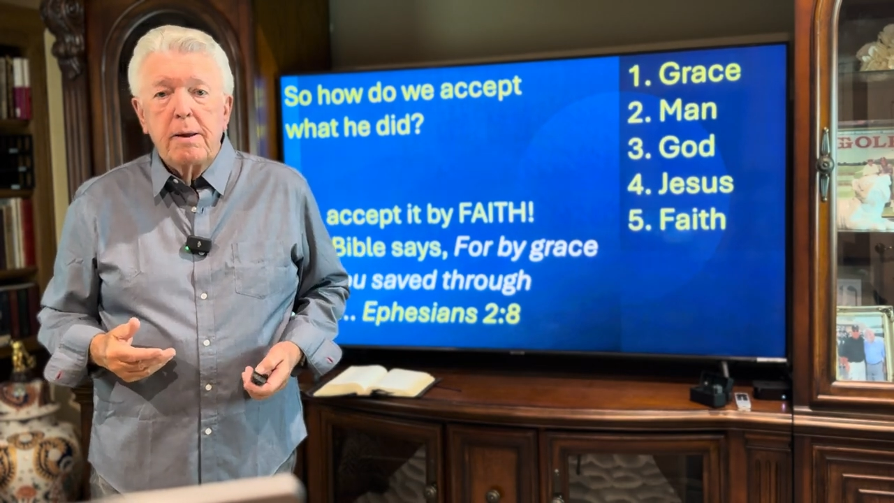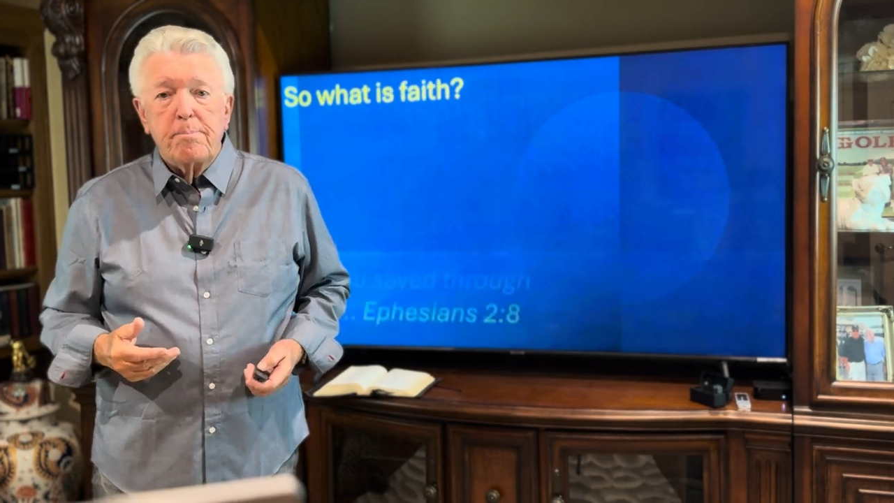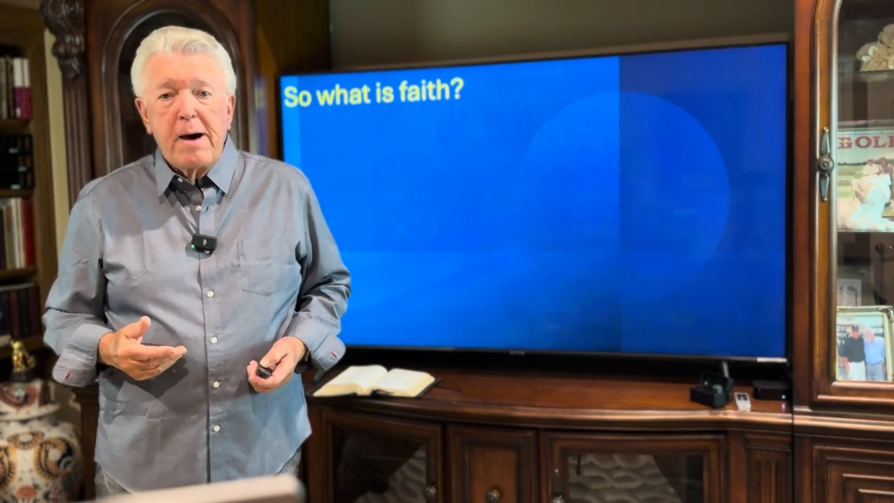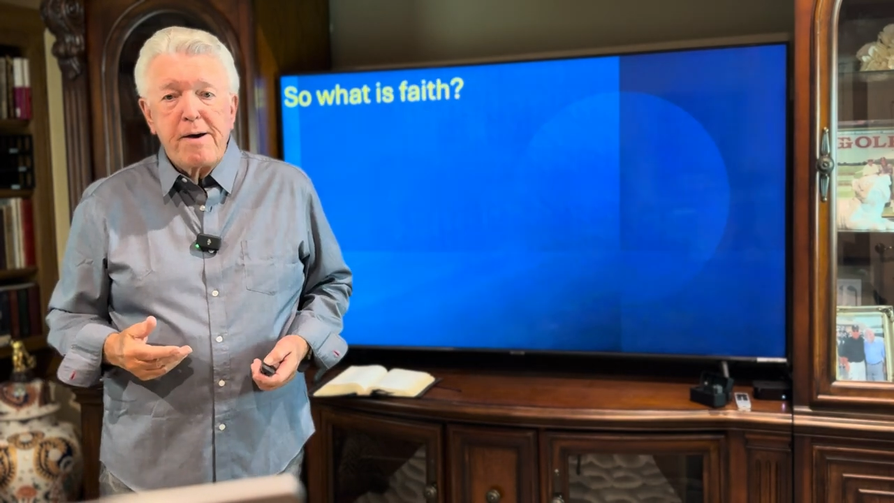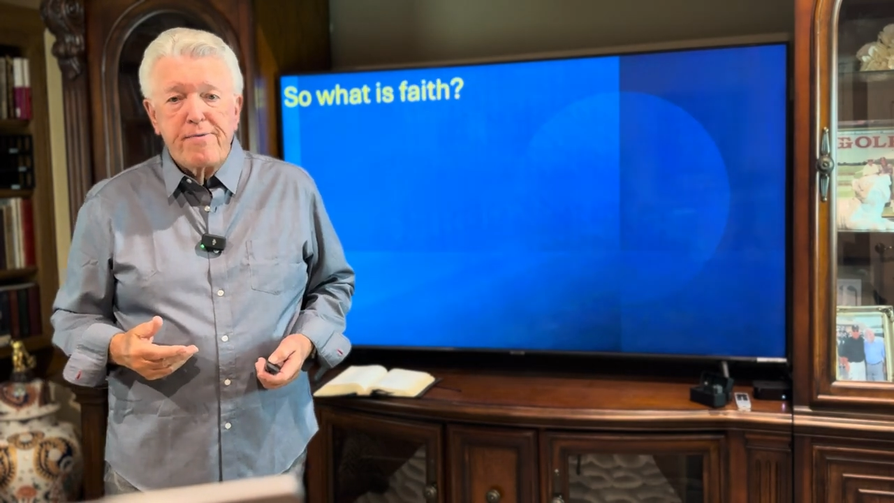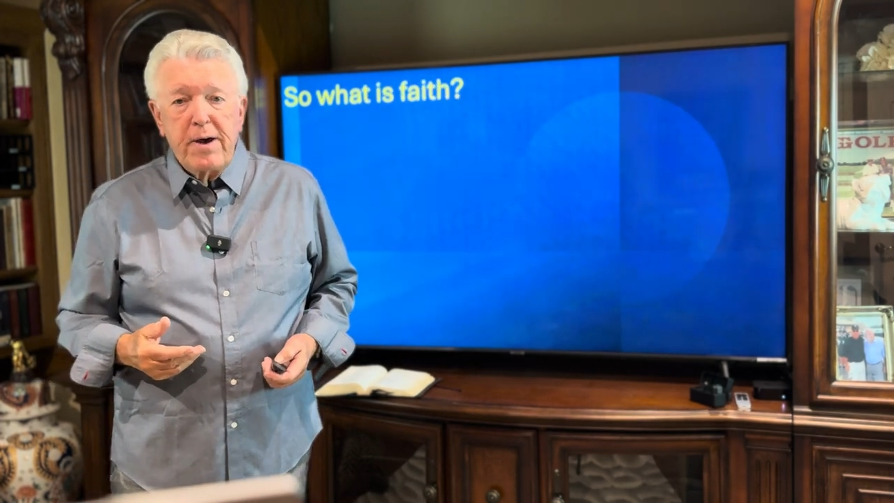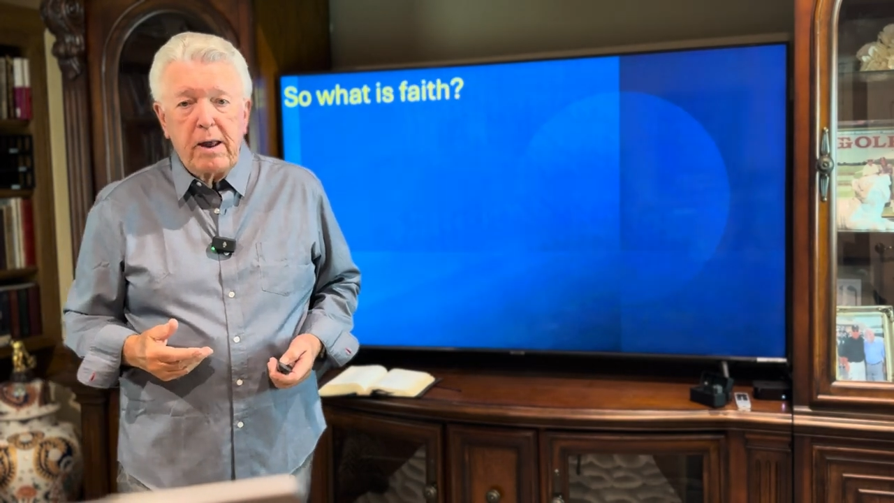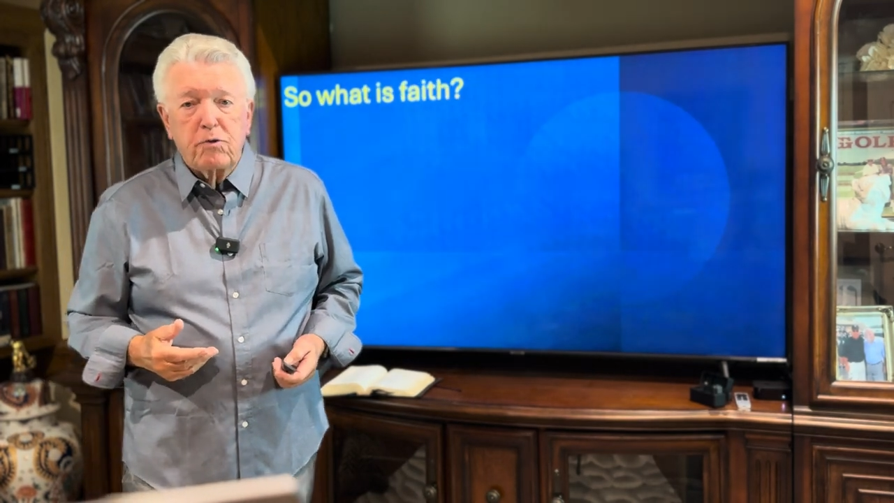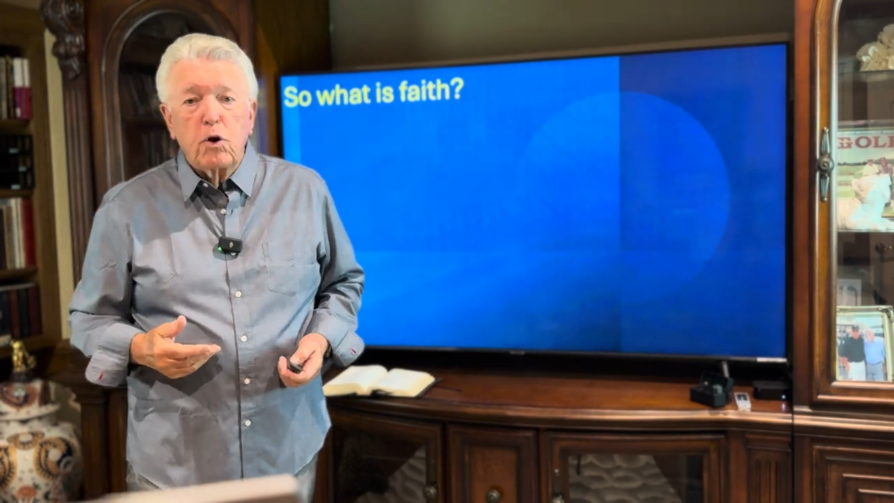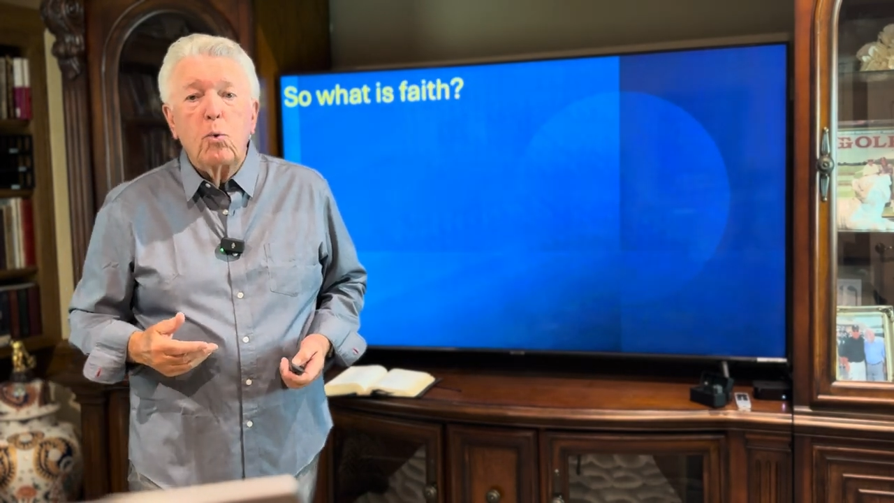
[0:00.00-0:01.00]
by
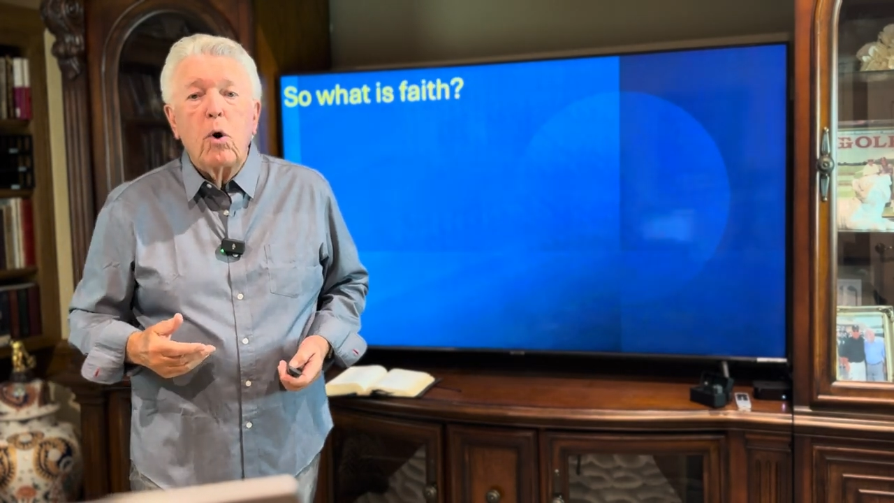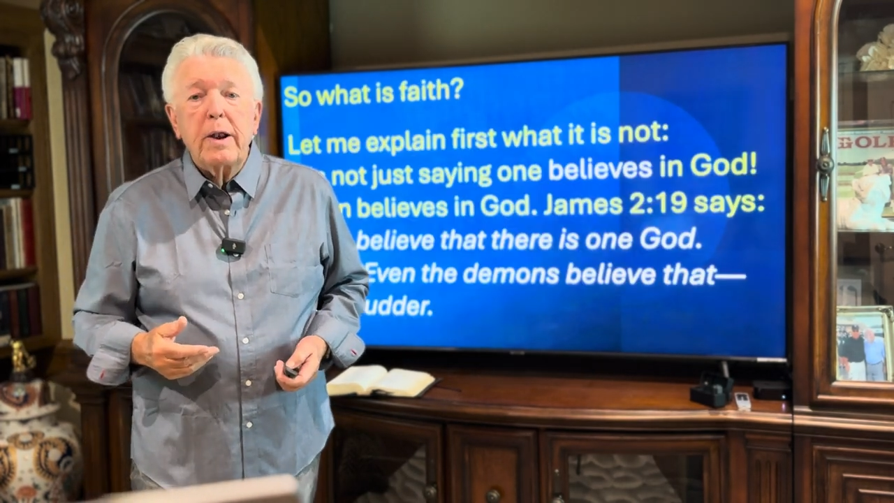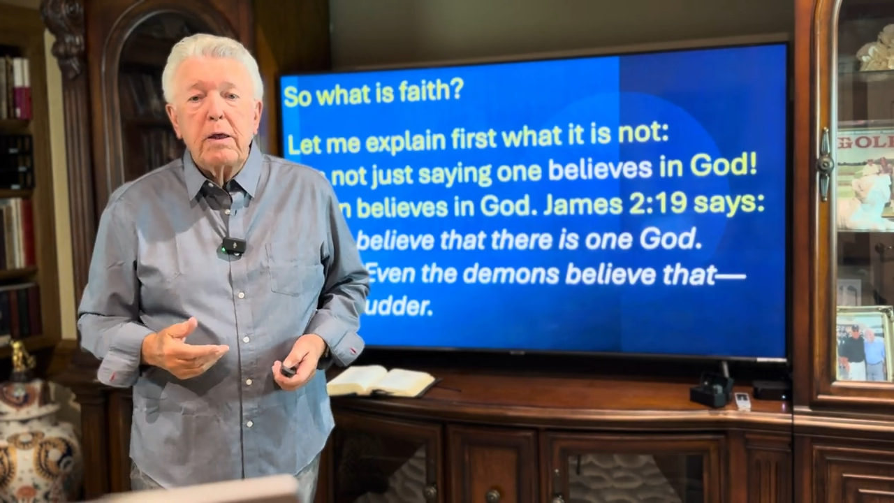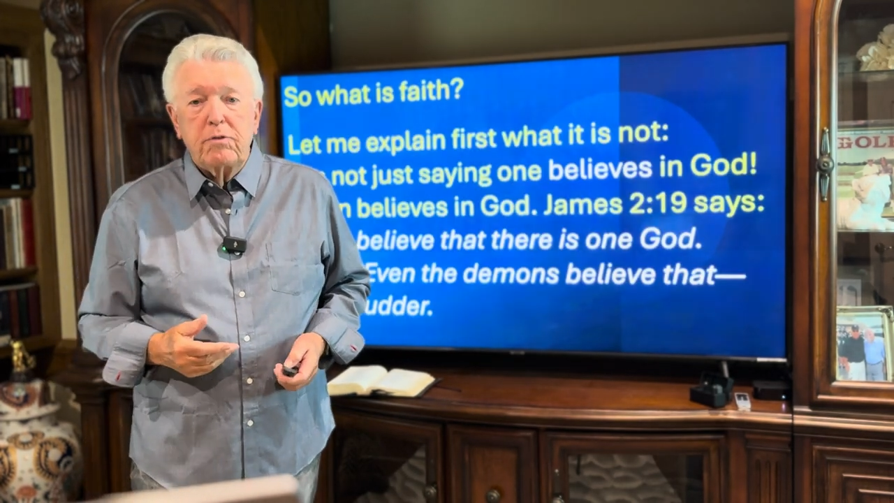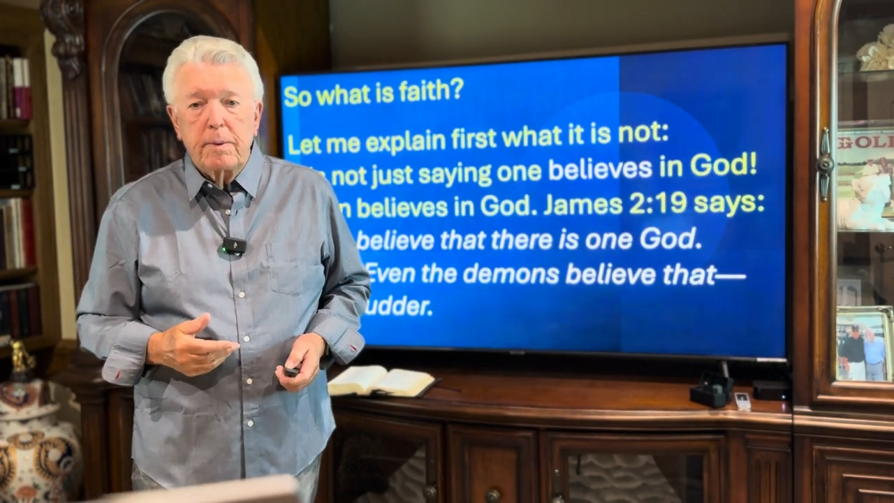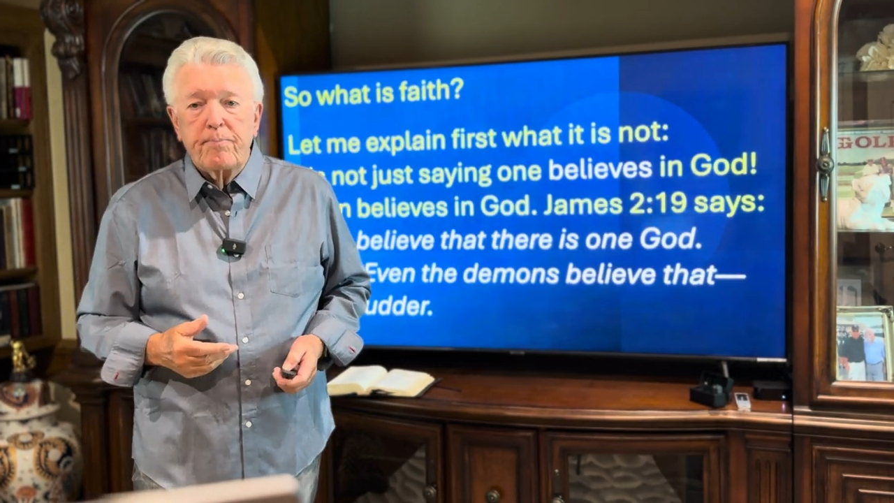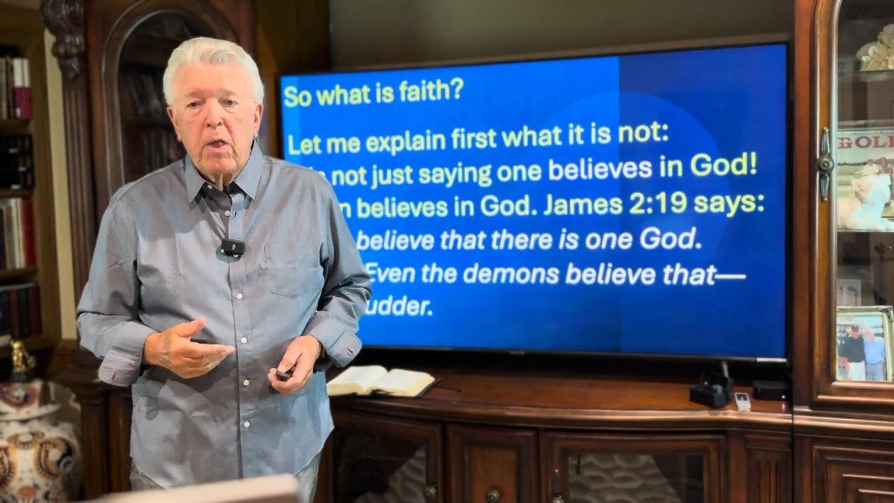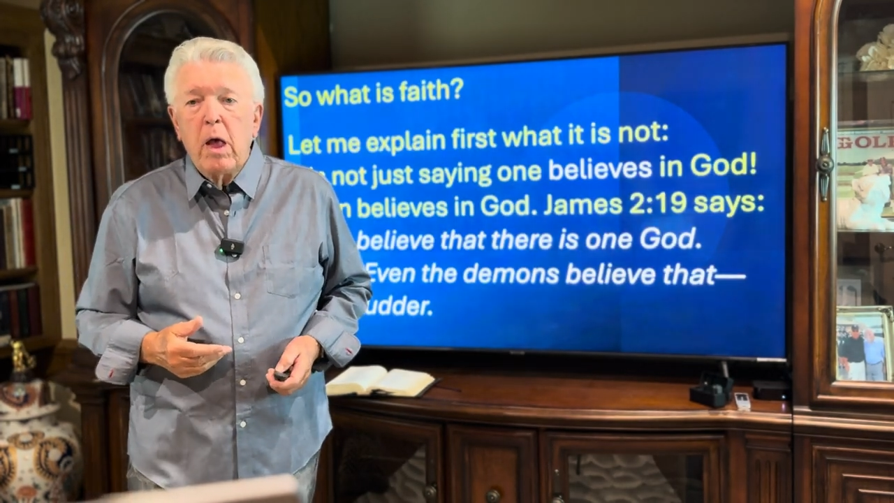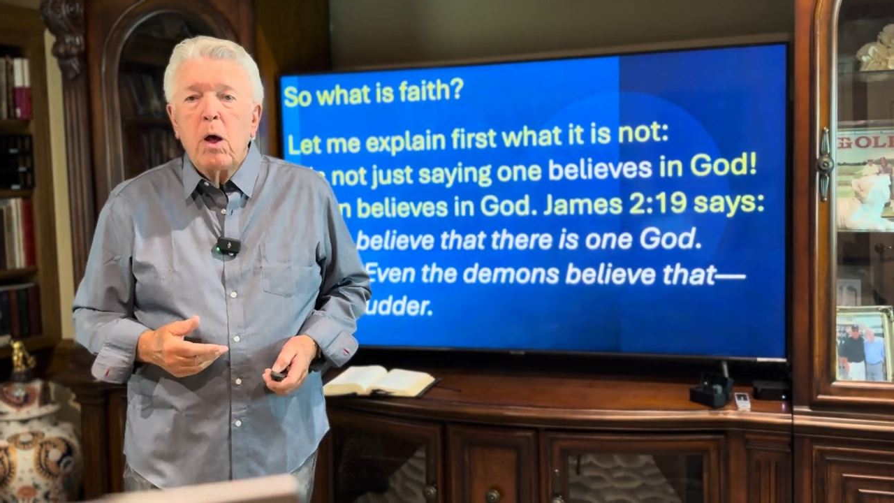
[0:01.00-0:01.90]
faith. So what is it?